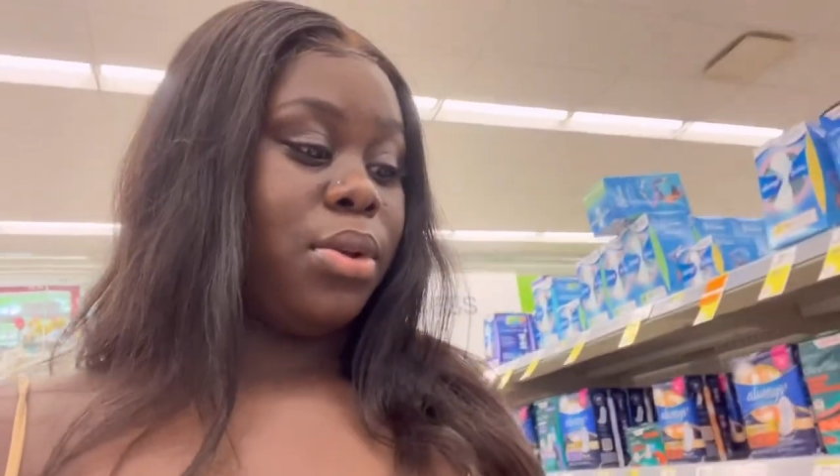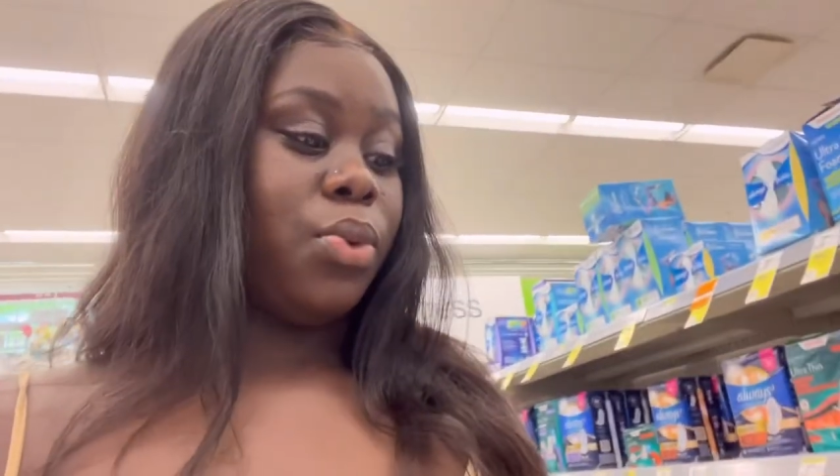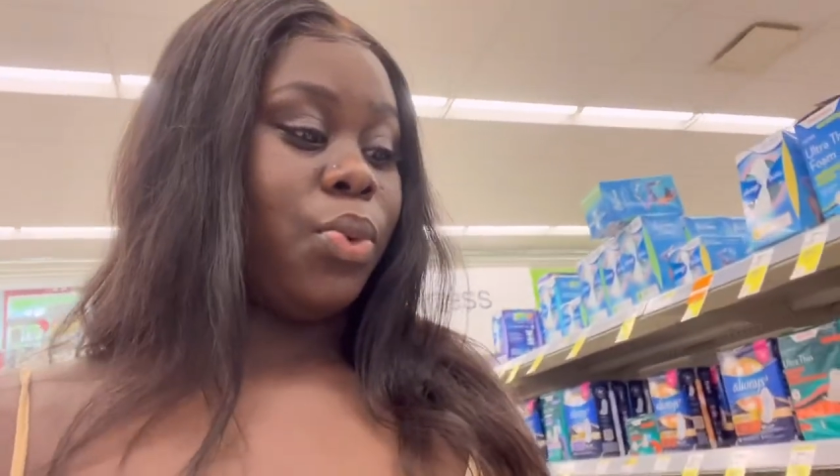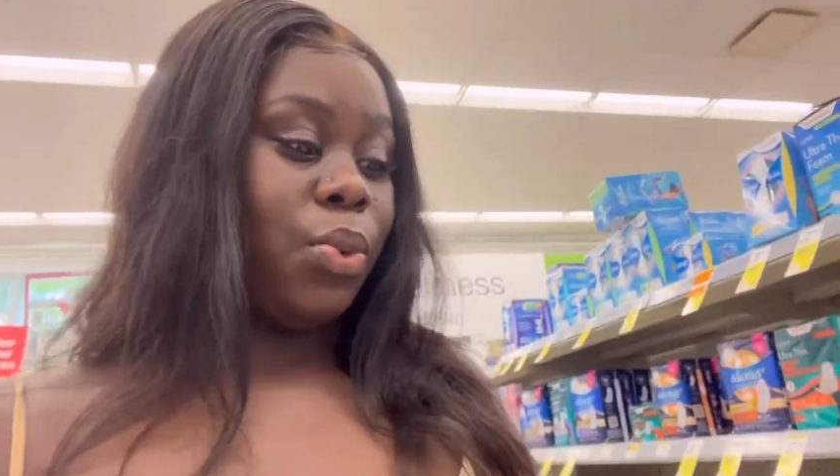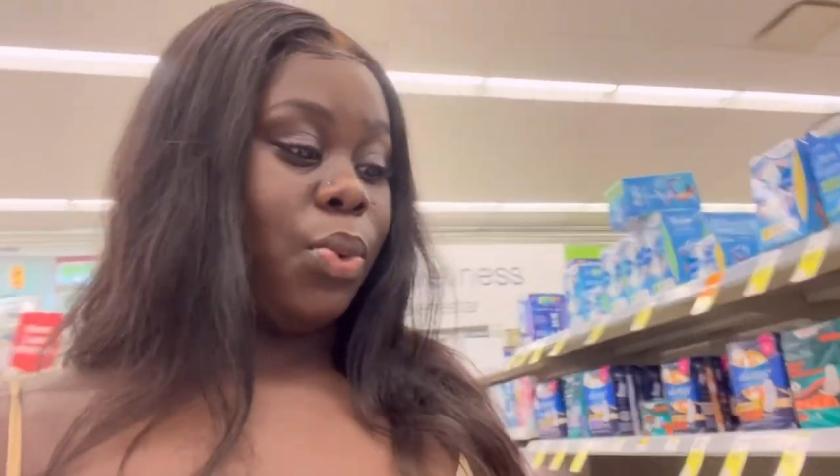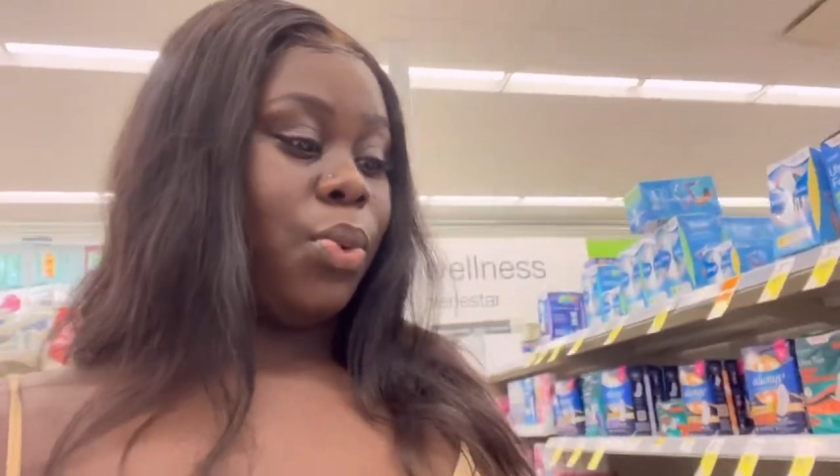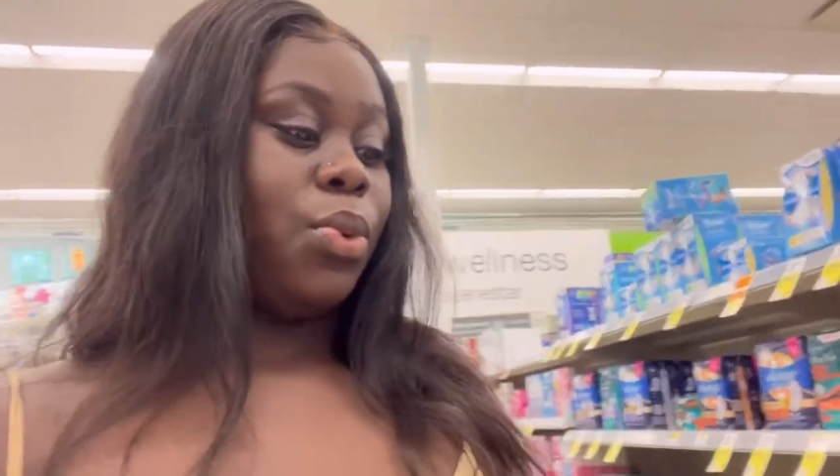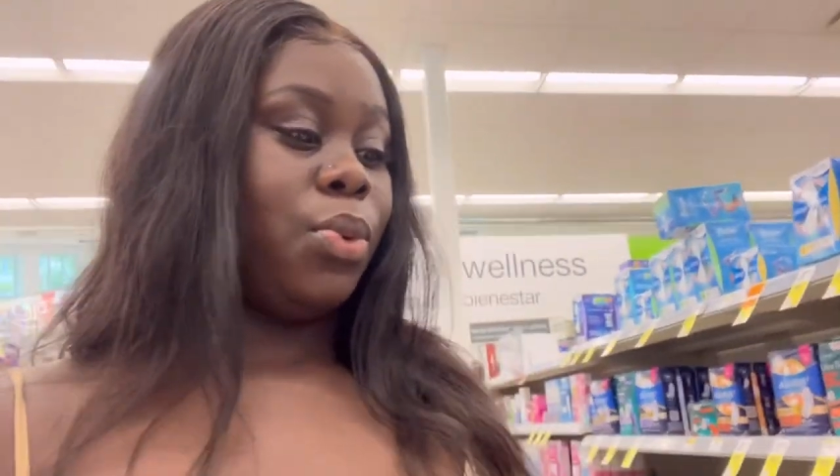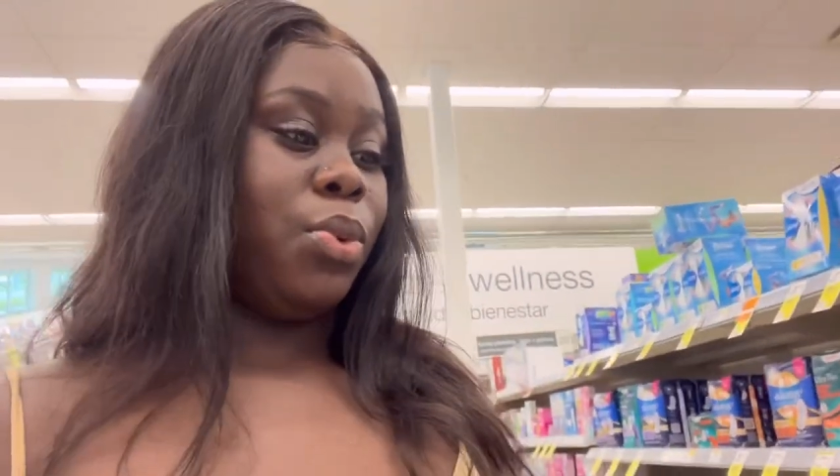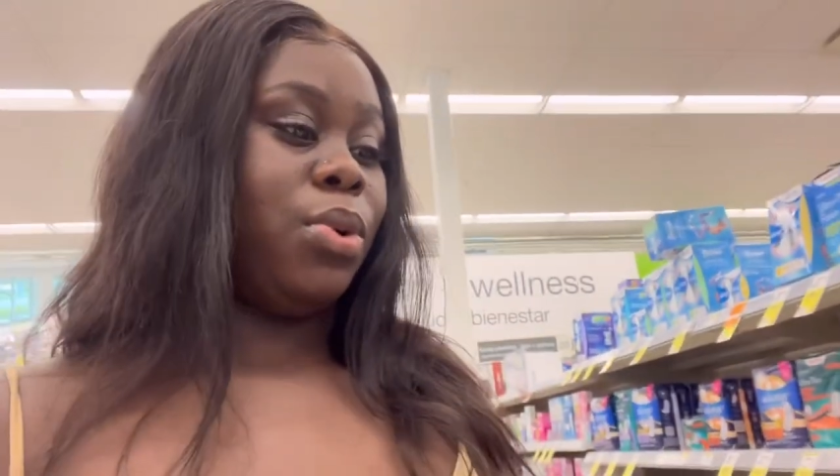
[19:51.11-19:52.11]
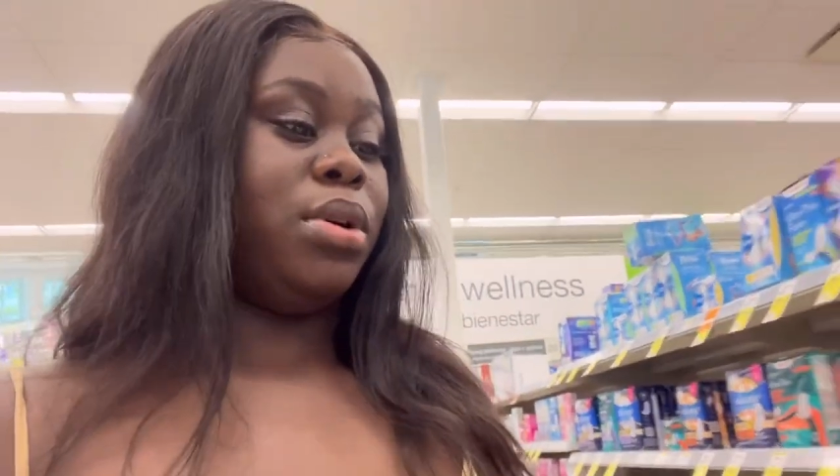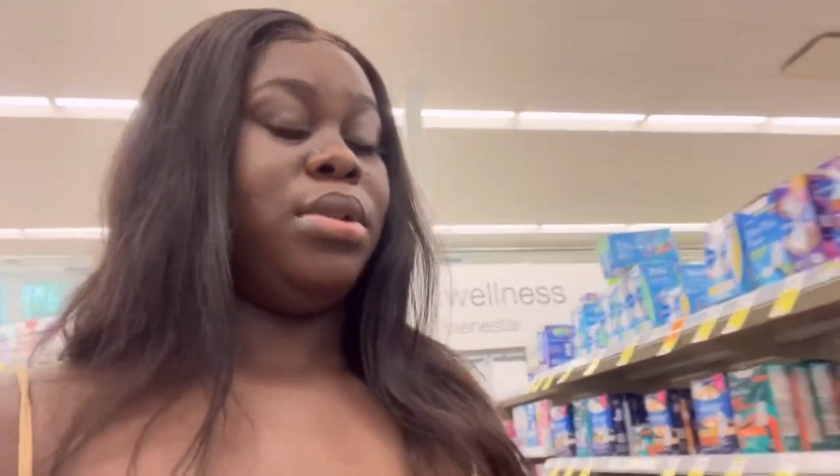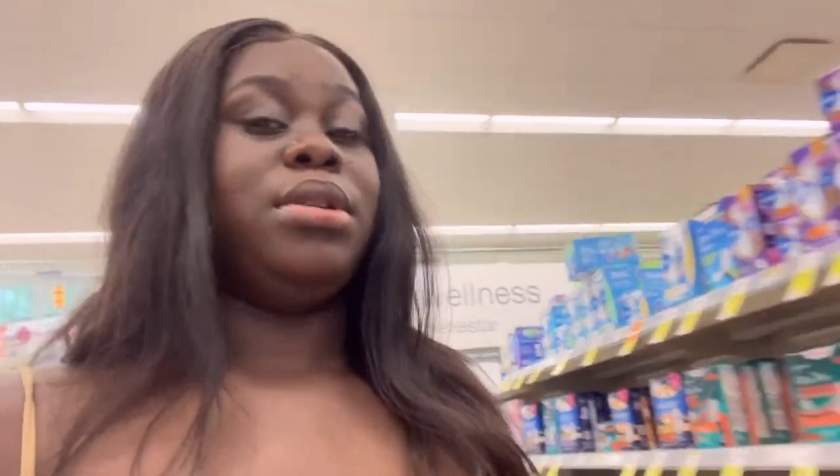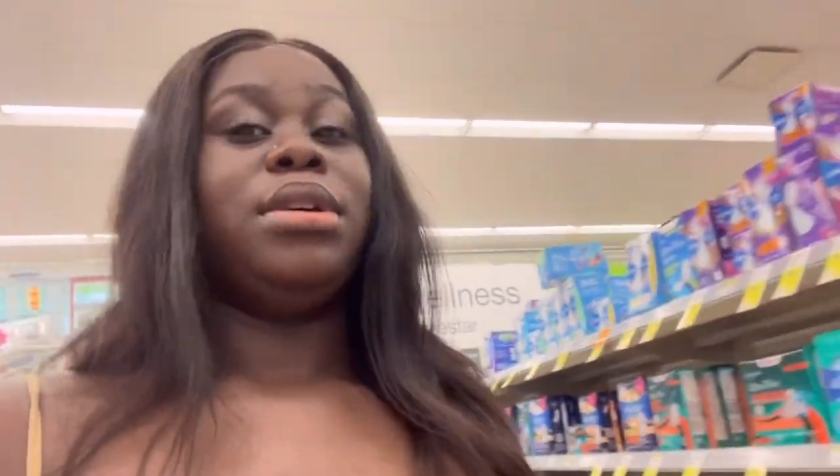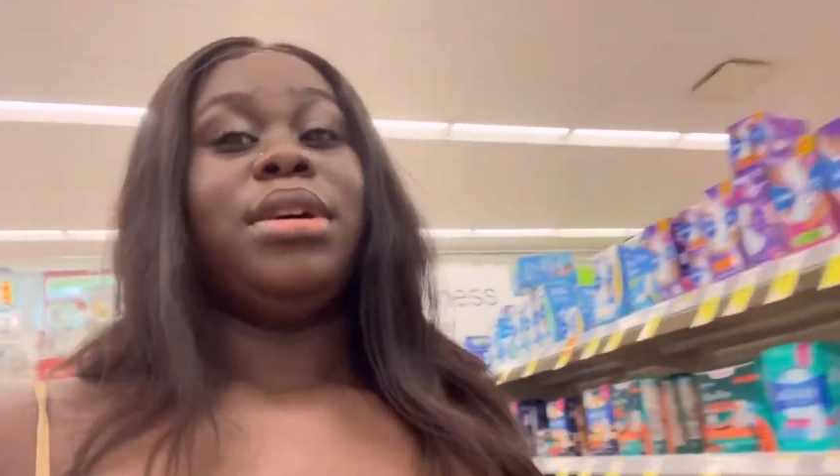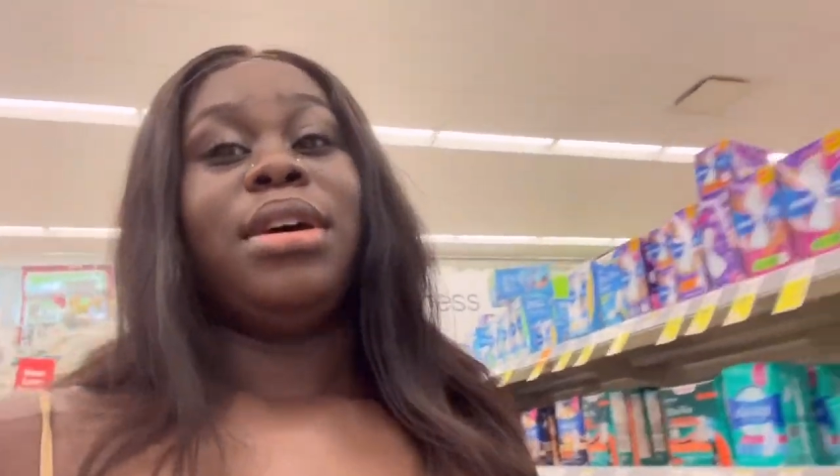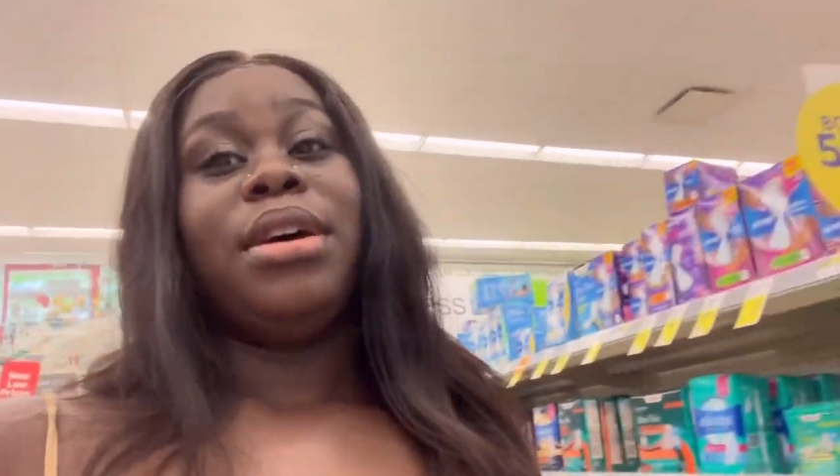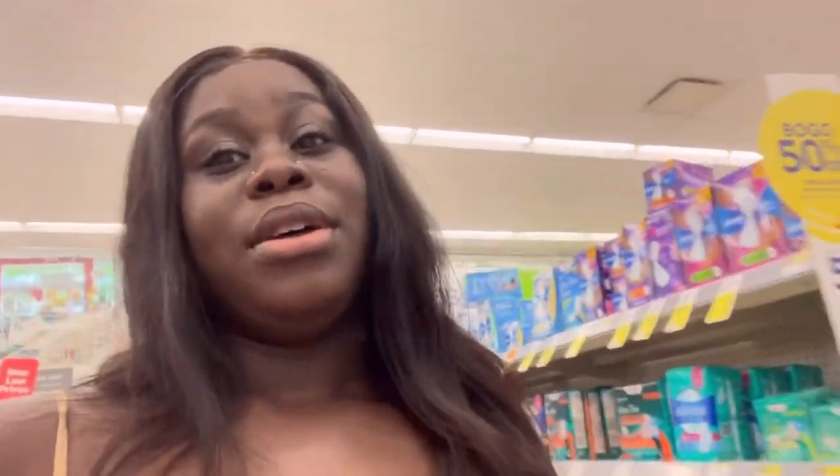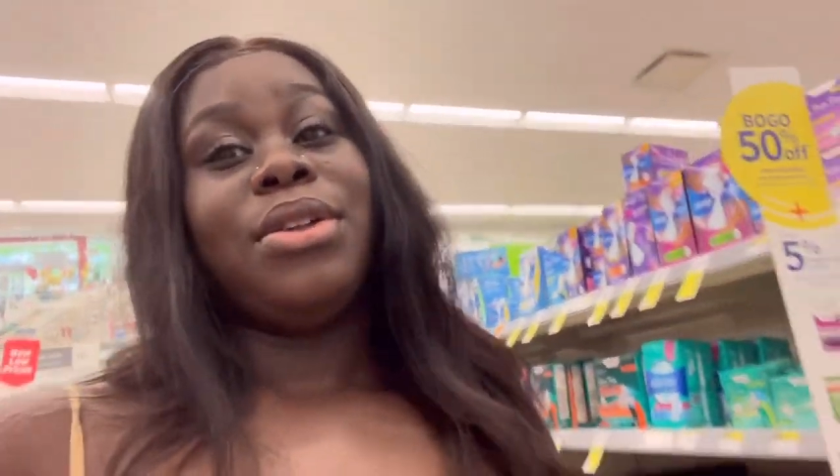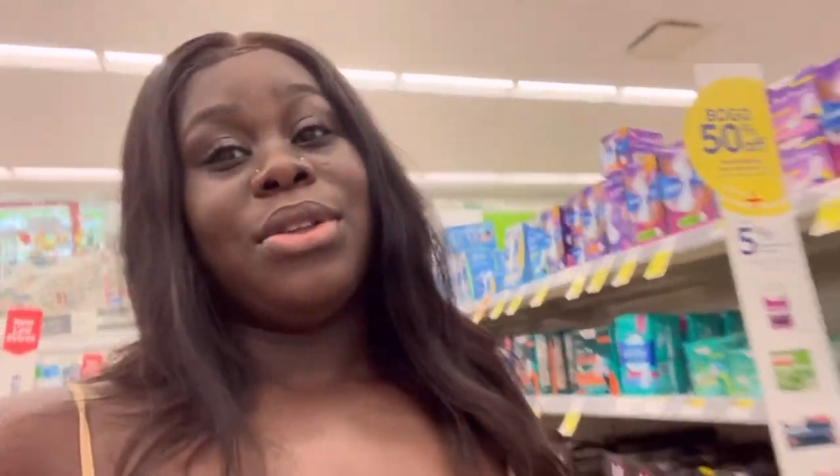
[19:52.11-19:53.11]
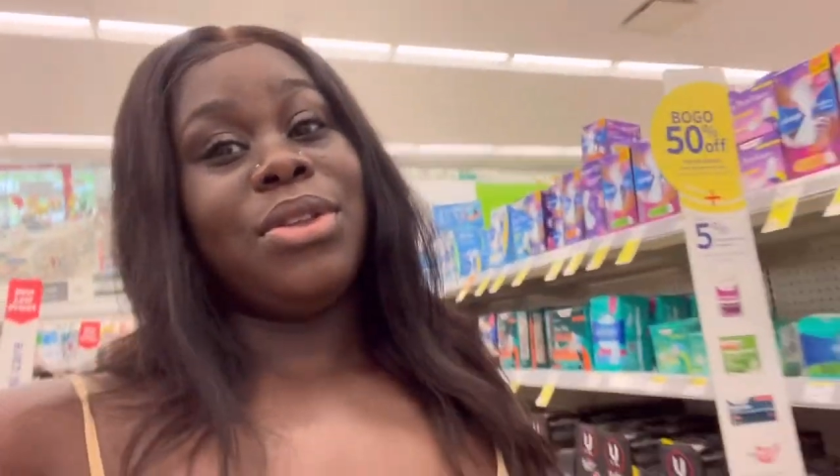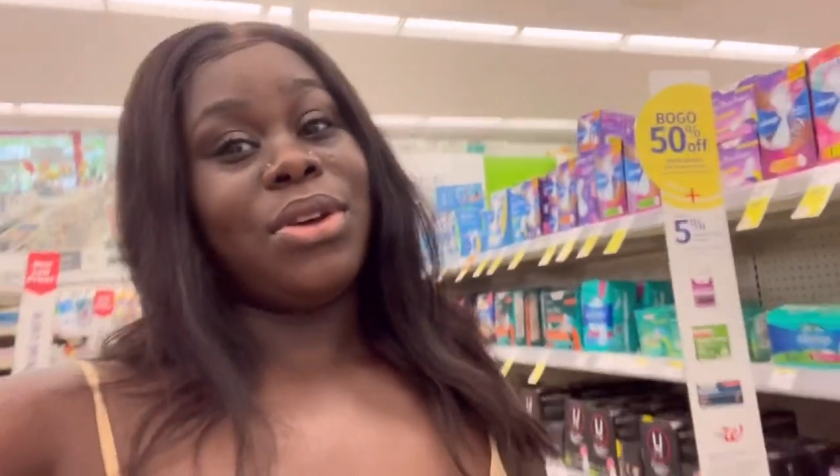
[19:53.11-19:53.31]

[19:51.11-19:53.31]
Ooh. Um, I really know.